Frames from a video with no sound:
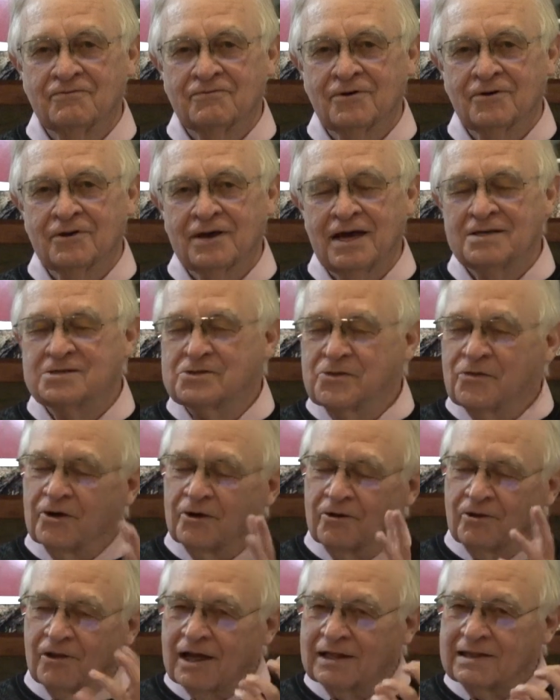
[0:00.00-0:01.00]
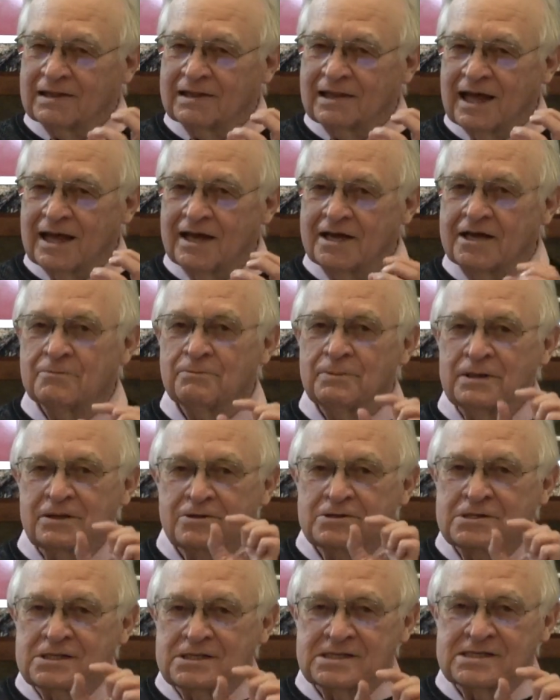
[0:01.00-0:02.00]
Okay, so they're a lot alike, but
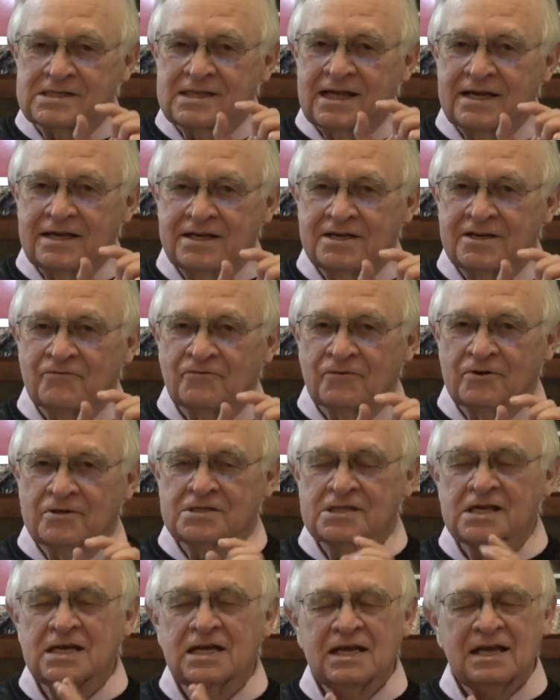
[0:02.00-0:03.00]
there's a slight difference.